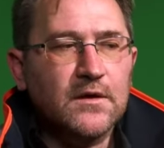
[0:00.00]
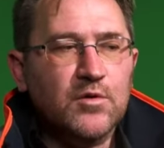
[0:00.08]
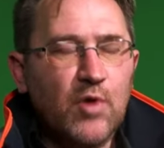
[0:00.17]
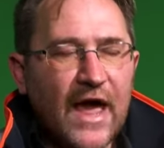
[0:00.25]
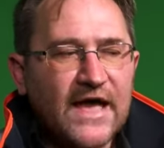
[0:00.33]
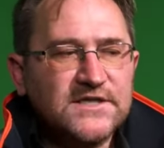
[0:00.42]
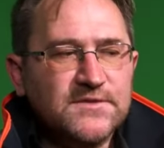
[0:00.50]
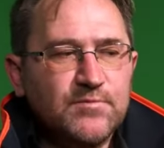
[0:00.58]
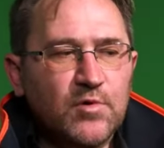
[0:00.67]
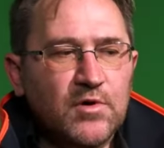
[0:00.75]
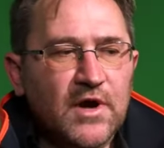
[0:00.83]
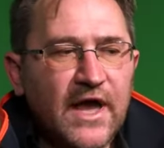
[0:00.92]

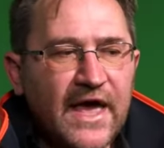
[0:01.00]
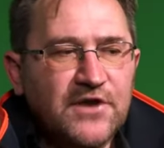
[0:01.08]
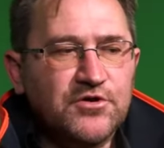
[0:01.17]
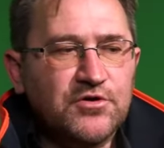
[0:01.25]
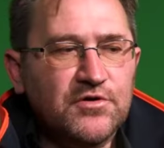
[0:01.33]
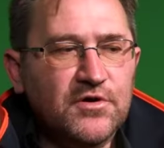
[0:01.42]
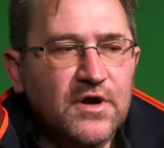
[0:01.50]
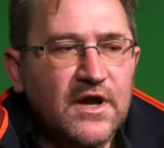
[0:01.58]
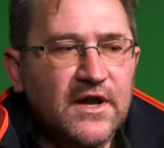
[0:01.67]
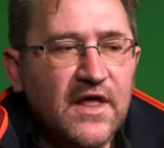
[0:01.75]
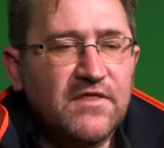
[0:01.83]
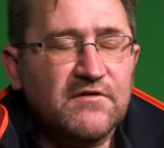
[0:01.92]
grasp or enter
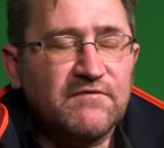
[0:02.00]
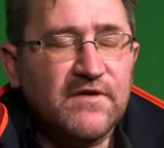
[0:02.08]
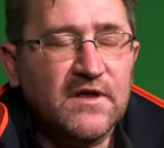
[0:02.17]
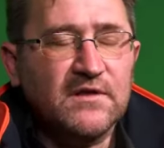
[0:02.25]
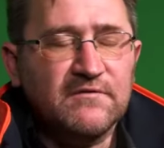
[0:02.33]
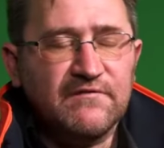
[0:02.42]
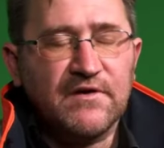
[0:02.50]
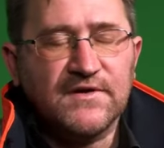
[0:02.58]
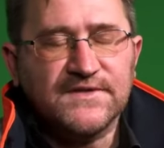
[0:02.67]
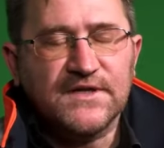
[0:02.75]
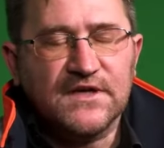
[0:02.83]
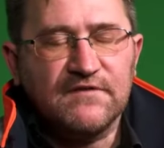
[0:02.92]
another field,
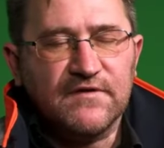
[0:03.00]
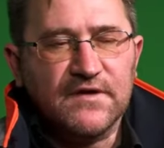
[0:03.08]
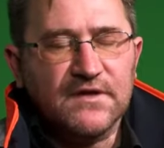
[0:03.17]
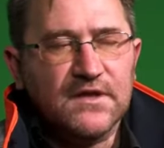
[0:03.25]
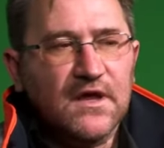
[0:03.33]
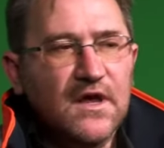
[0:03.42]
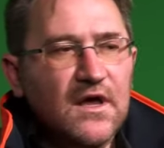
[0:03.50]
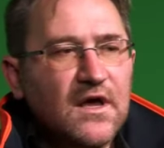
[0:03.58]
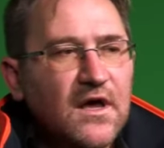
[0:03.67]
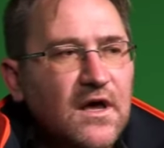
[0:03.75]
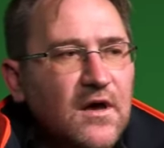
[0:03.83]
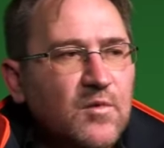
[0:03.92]
very significant,
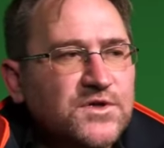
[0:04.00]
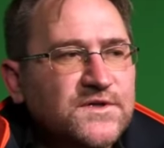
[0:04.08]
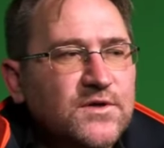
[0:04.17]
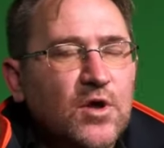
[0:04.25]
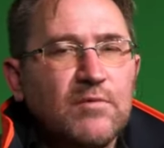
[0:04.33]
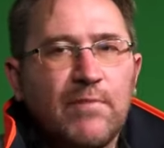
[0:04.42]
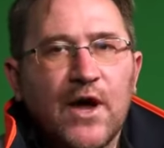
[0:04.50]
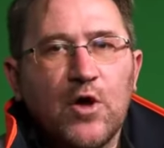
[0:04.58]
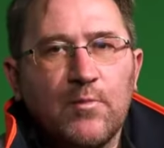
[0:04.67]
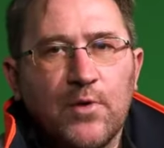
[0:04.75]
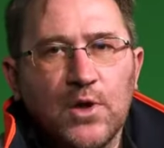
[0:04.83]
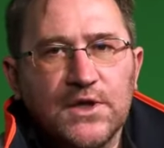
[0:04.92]
which is called
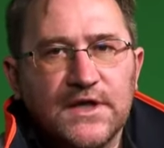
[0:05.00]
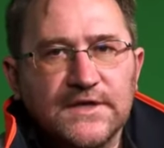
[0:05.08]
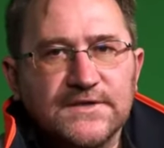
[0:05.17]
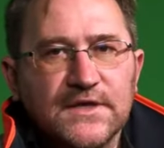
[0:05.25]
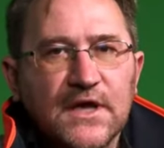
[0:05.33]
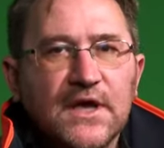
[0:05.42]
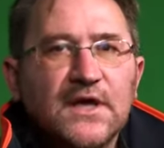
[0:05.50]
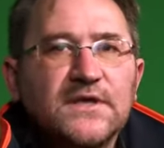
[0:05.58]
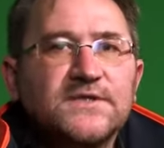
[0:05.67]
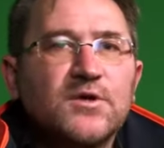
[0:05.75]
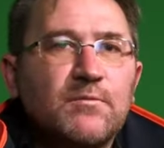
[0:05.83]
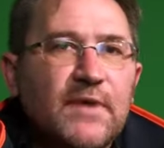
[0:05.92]
biopolitics.
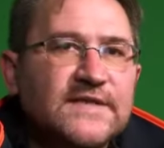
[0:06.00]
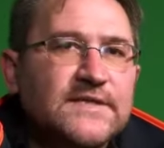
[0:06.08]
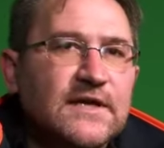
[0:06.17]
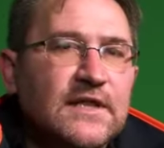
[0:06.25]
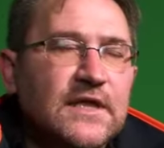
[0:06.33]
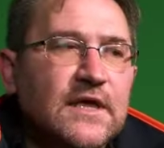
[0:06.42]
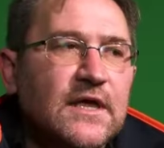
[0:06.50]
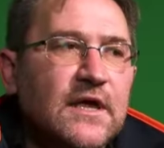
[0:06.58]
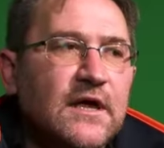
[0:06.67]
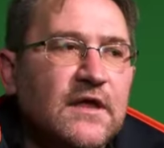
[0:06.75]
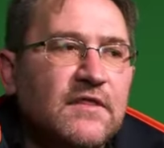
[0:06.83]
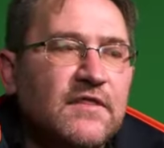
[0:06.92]
So basically,
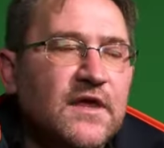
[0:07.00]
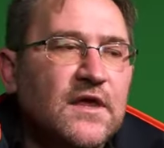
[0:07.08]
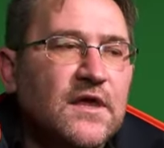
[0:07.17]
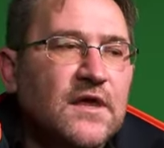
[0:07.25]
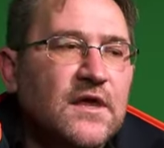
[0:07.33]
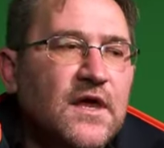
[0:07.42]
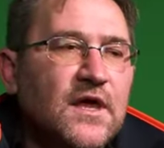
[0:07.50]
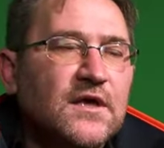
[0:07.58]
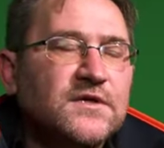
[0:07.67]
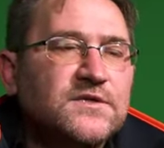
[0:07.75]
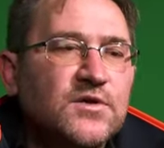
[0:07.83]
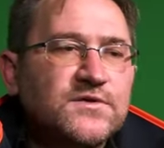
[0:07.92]
the
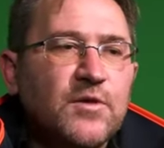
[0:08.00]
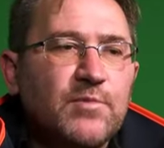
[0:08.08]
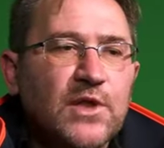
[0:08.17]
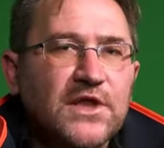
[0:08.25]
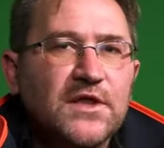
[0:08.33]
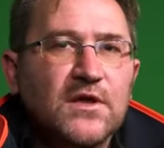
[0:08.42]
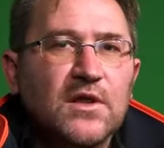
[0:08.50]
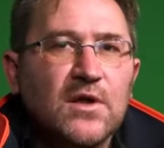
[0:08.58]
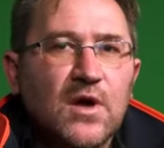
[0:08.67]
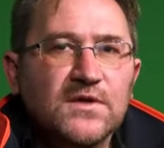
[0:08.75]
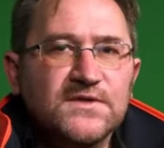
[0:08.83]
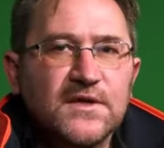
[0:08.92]
socio-political
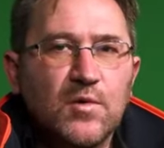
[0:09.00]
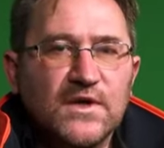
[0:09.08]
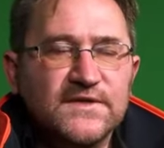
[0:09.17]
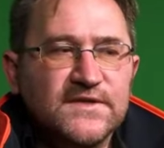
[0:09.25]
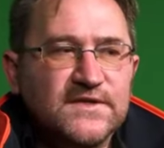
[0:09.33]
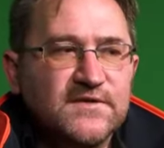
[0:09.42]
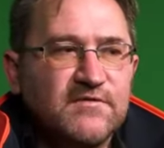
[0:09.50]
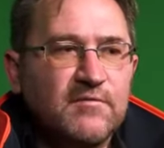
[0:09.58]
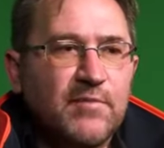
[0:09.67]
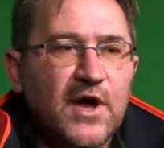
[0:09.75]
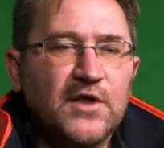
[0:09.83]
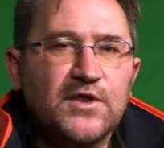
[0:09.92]
consequences of the
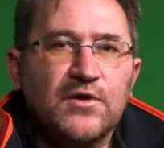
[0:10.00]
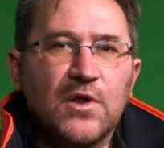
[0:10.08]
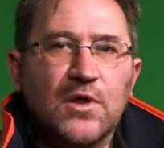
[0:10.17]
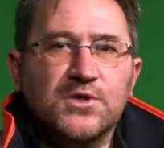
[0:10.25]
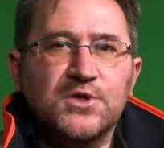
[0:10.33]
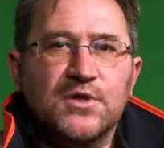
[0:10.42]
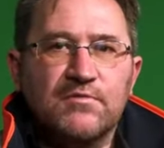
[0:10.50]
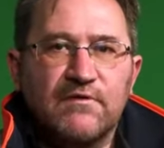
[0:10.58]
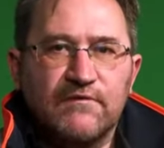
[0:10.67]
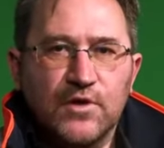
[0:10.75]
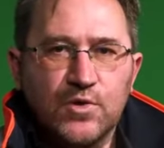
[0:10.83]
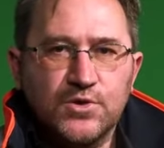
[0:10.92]
biotechnological
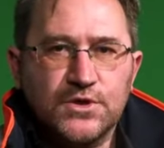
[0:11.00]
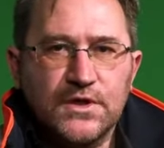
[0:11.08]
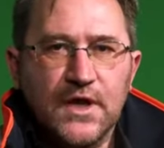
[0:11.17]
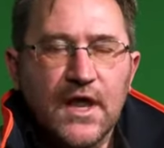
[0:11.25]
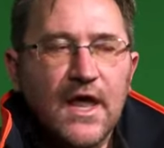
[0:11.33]
revolution